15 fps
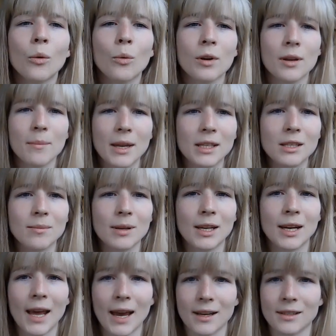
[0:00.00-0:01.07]
what it meant to be
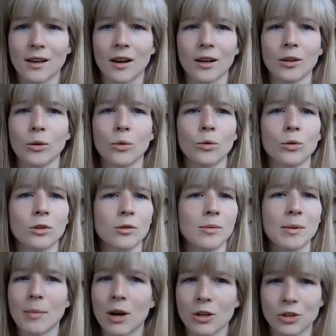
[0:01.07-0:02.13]
in exile or to
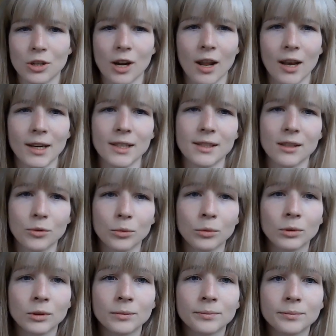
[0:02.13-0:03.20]
be marginalised at
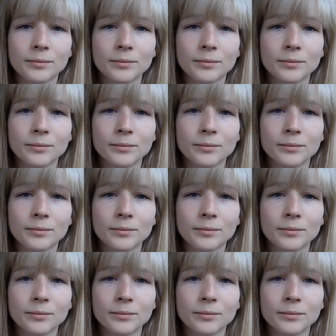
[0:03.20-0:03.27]
all.